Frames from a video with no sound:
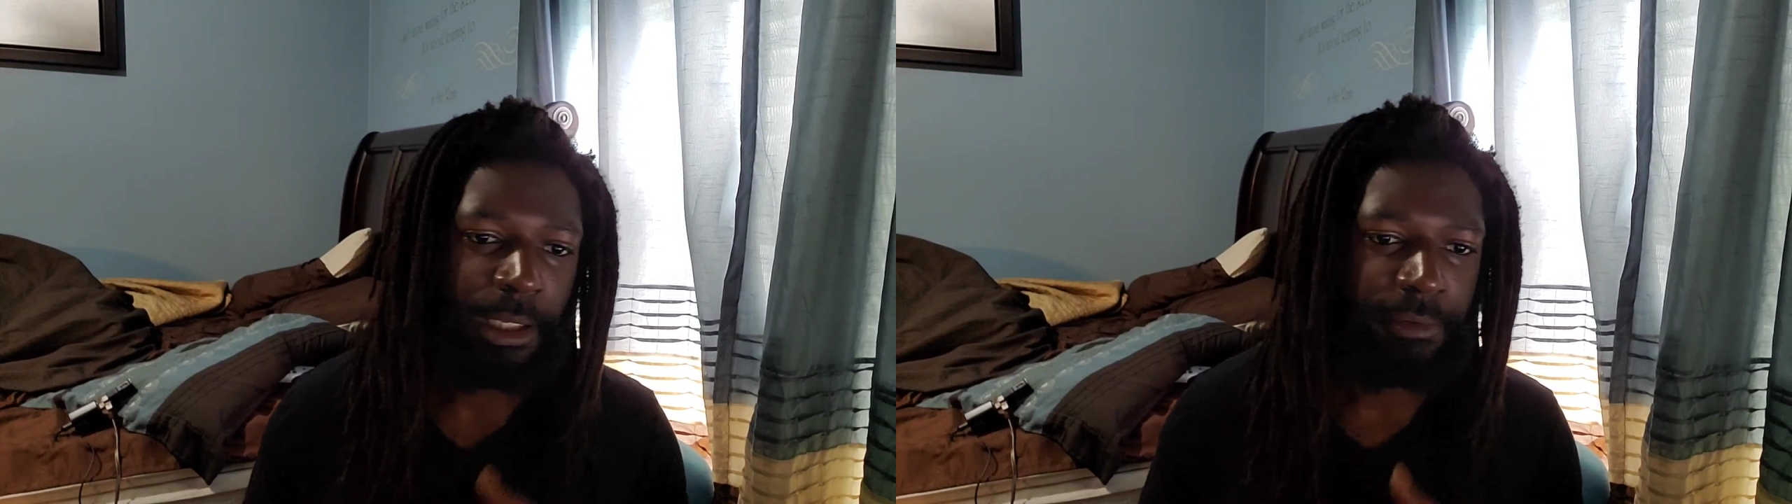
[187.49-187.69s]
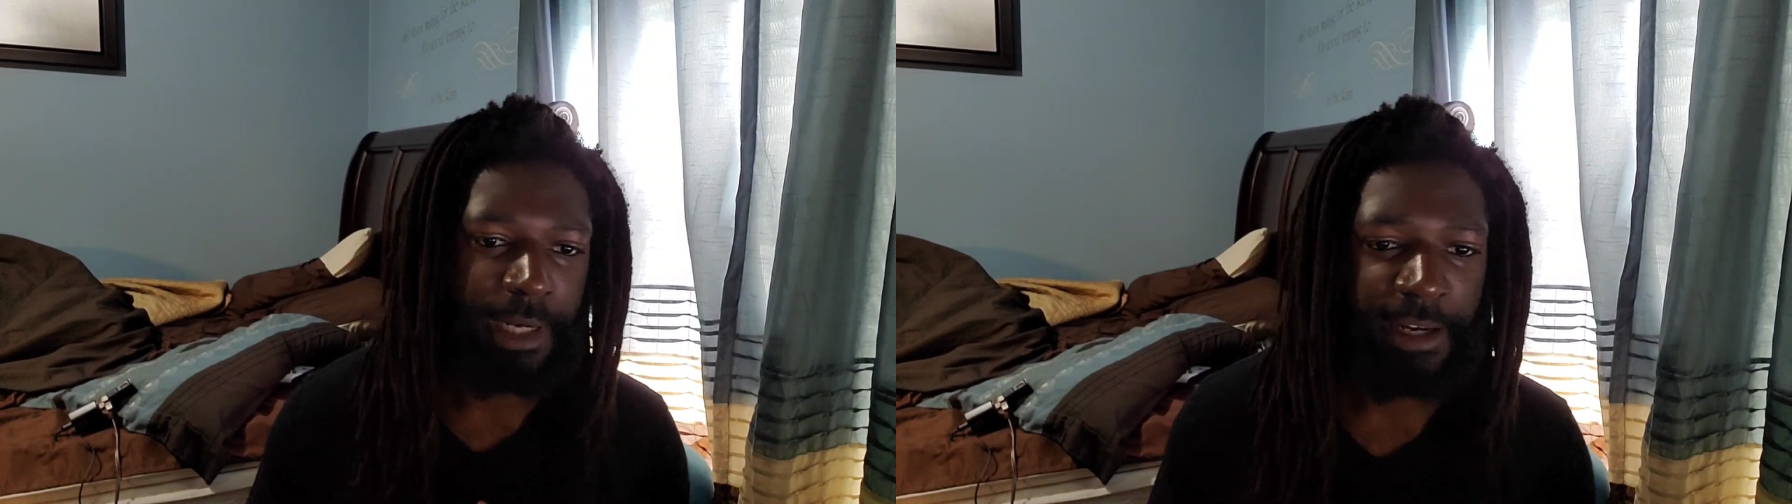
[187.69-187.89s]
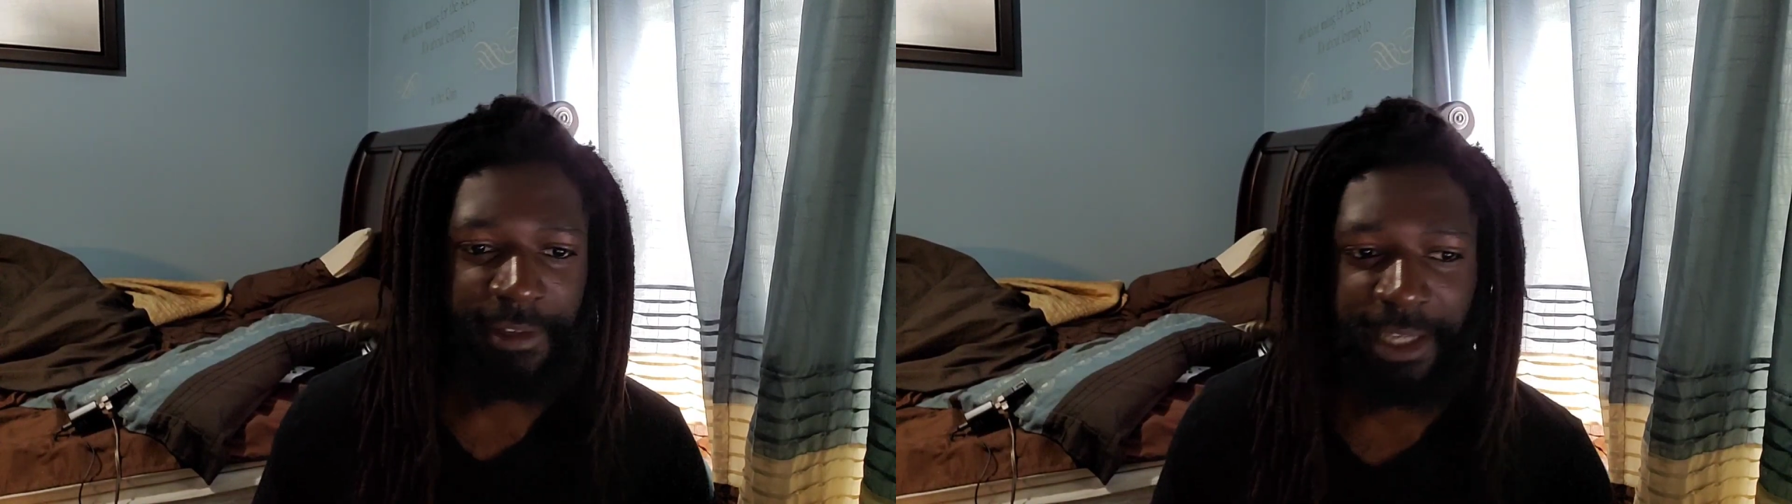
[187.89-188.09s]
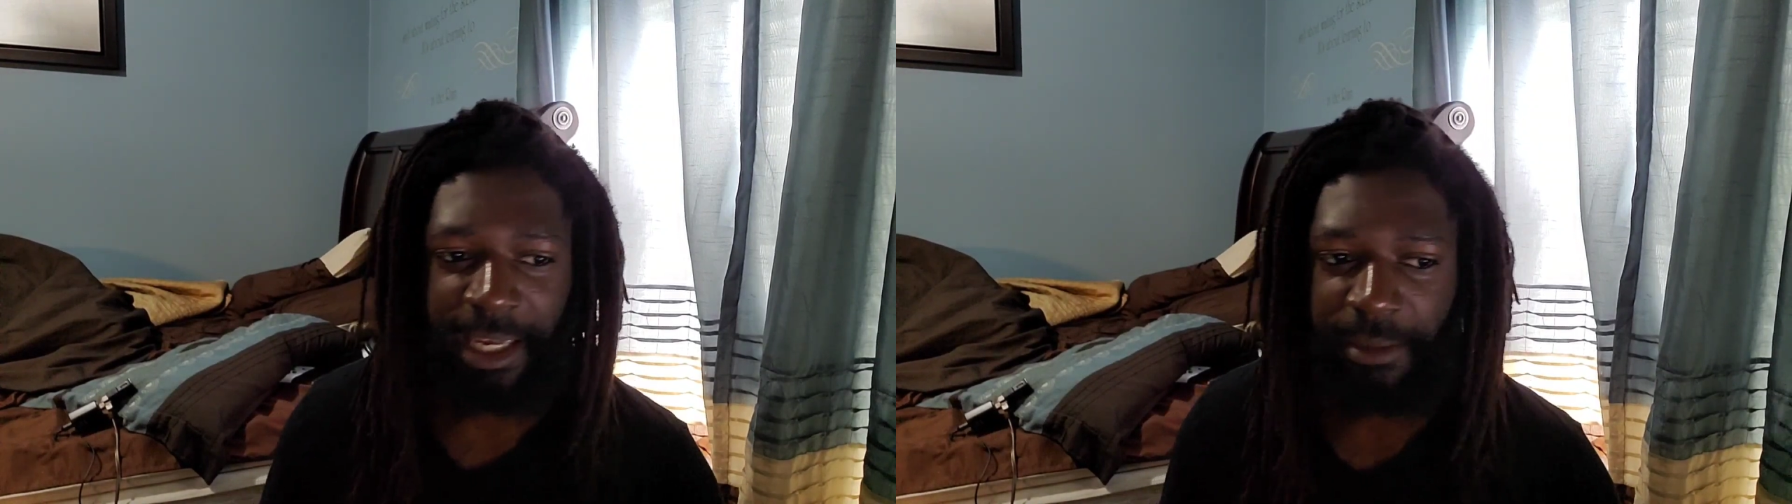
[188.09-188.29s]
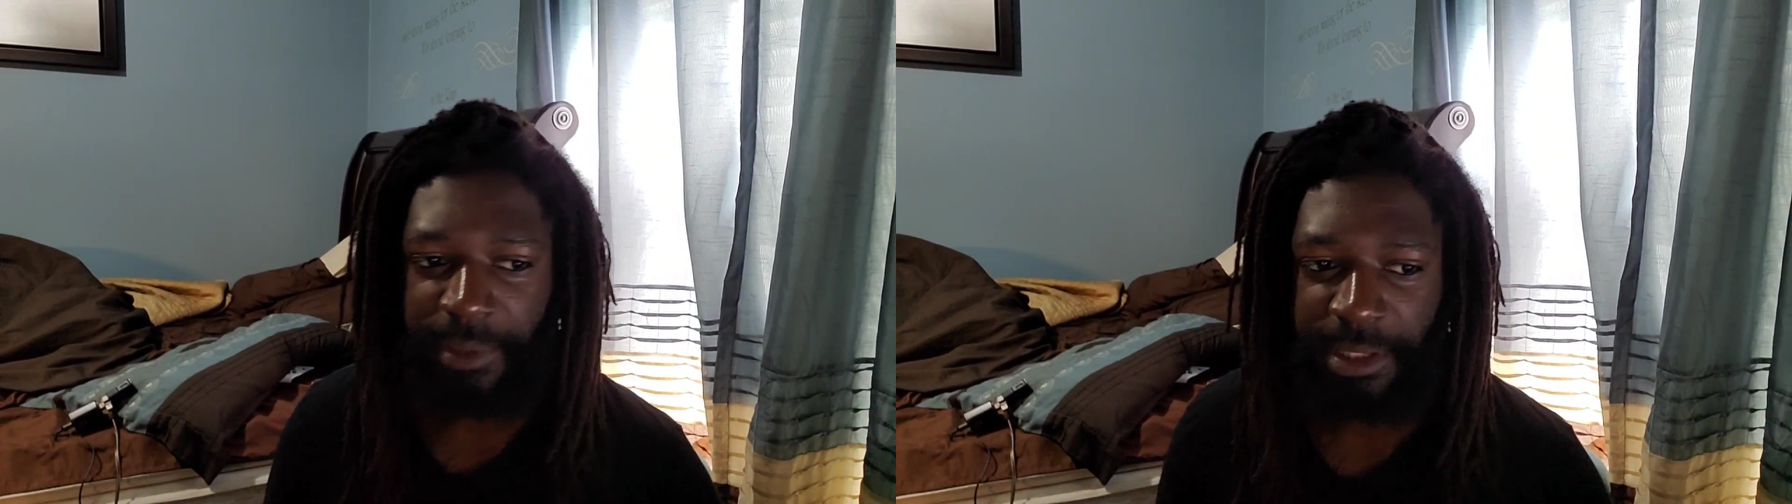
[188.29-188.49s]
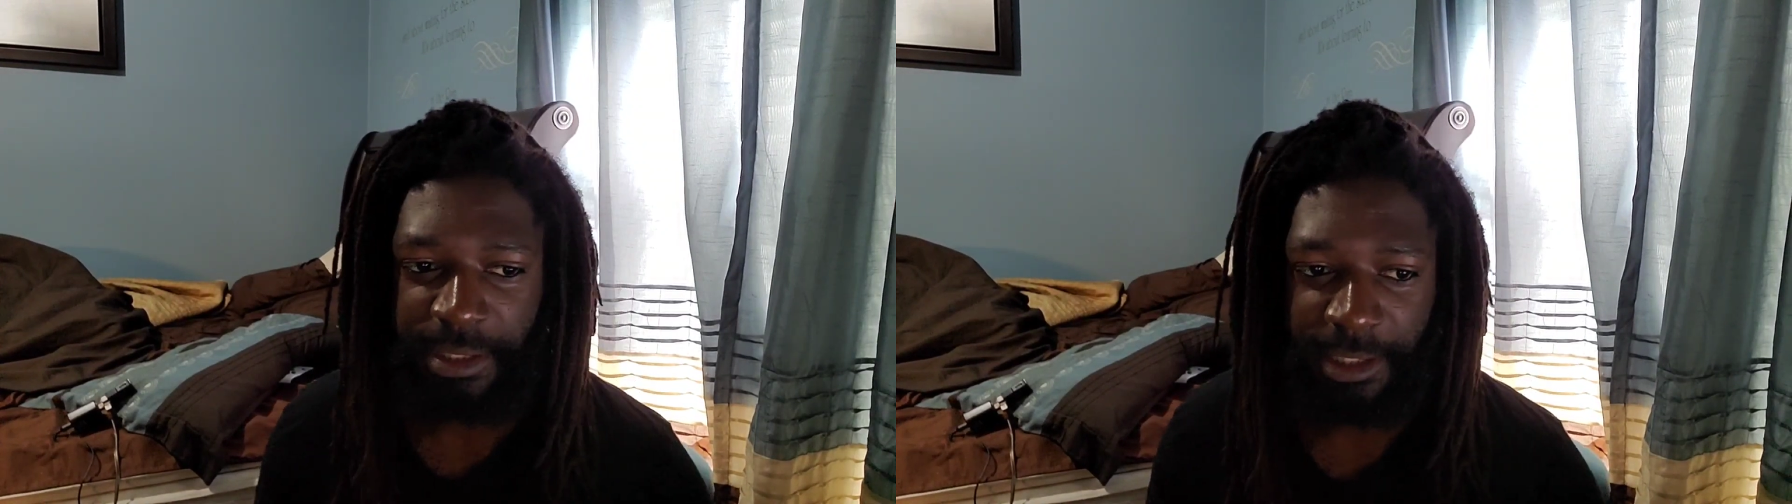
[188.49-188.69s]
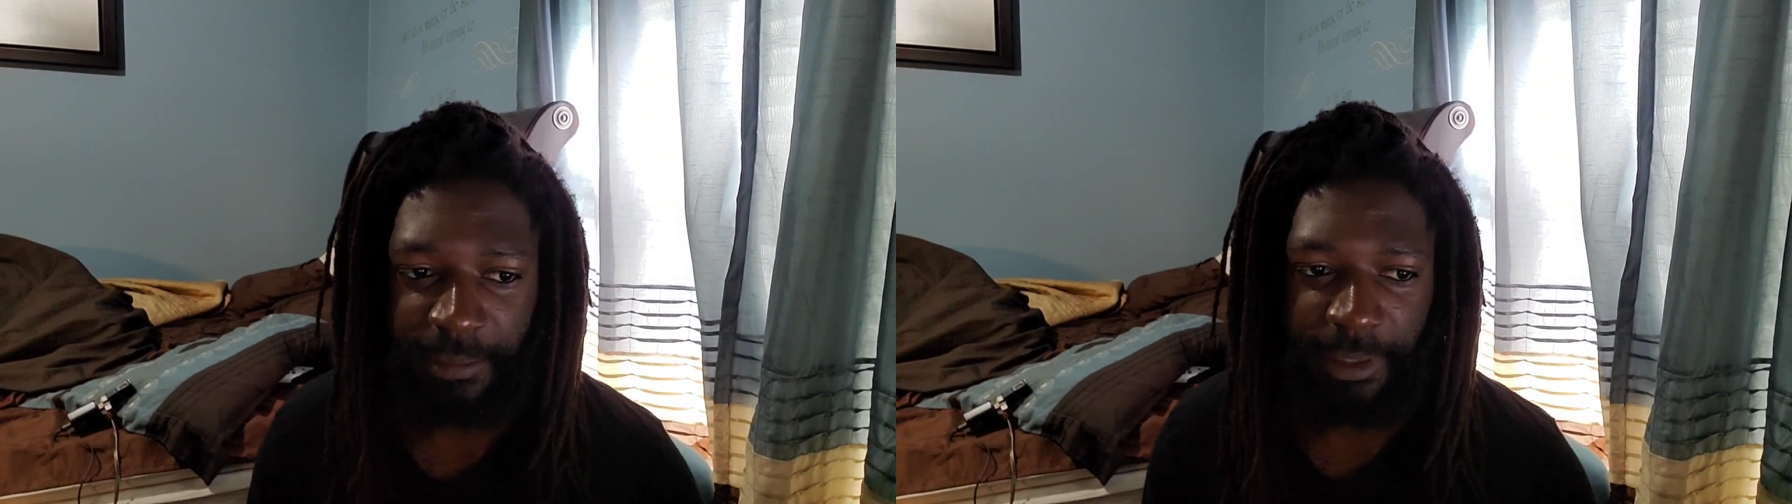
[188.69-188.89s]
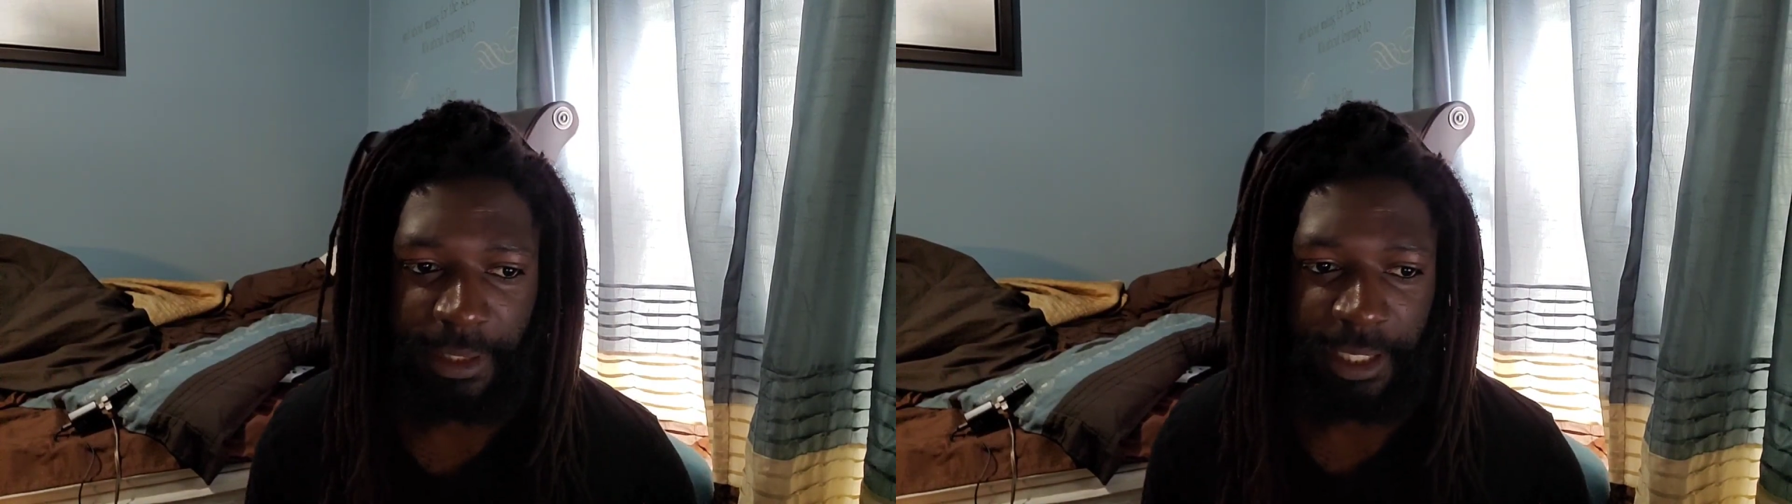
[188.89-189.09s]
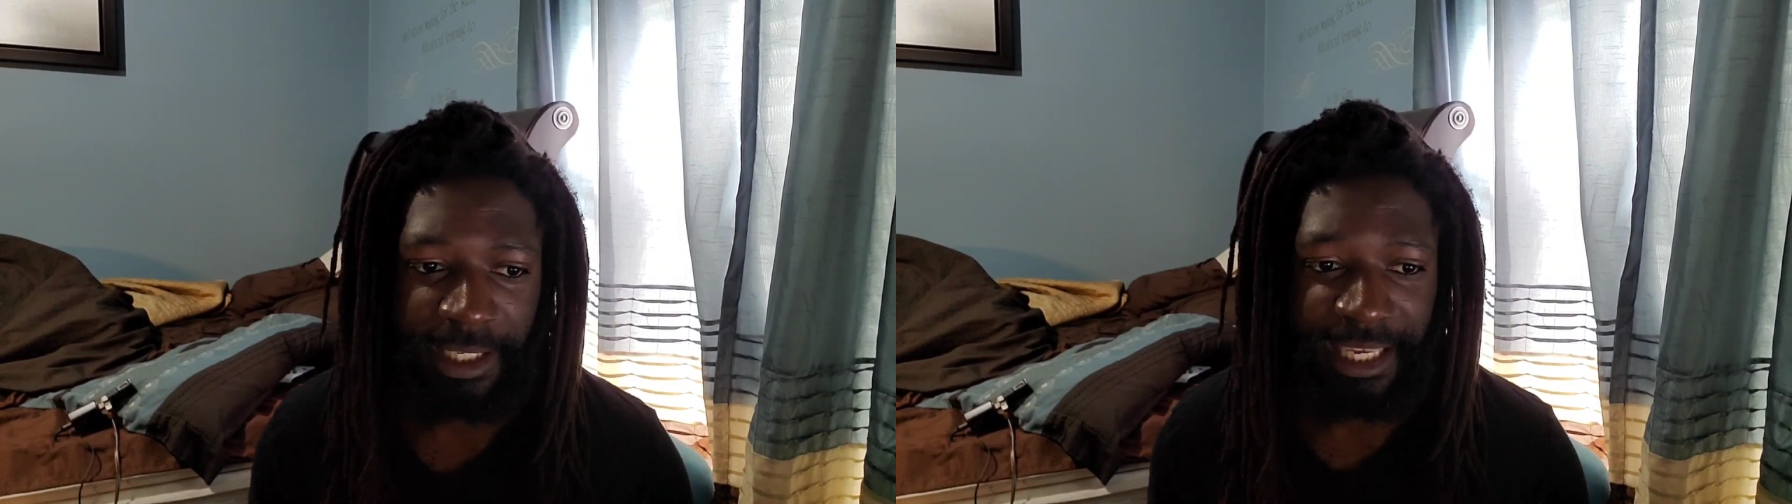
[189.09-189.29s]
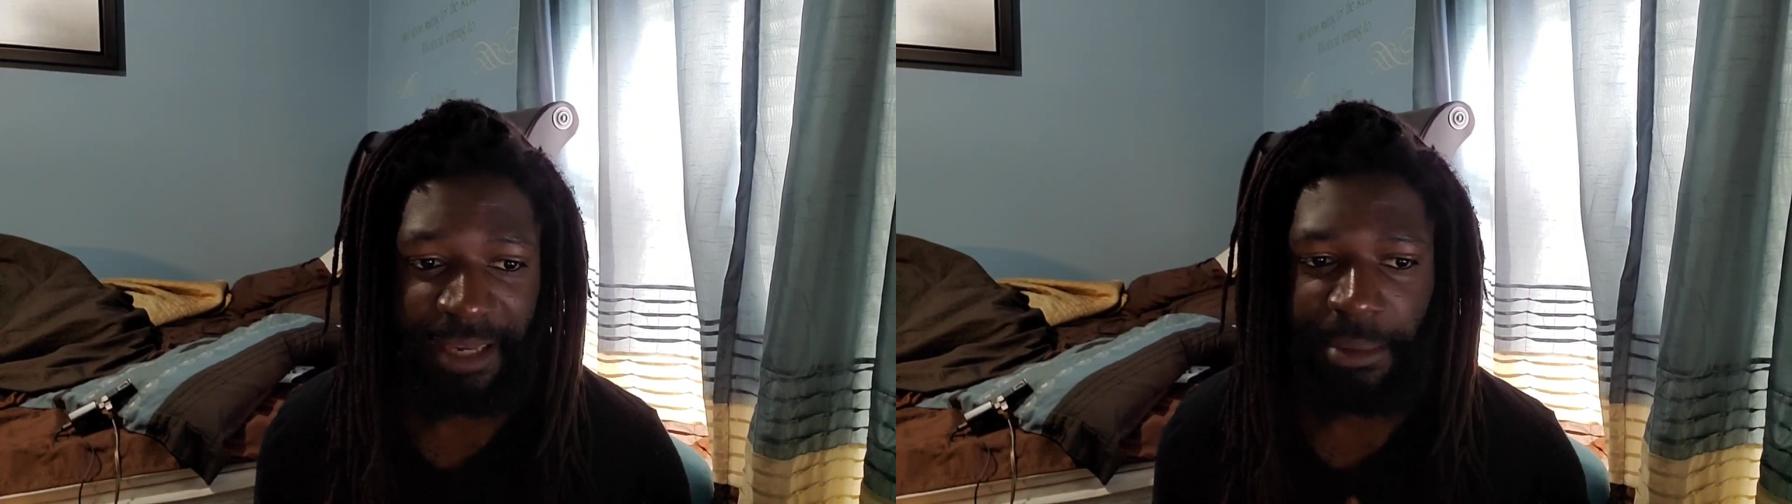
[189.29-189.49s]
arrived in Kent, Mississippi that he came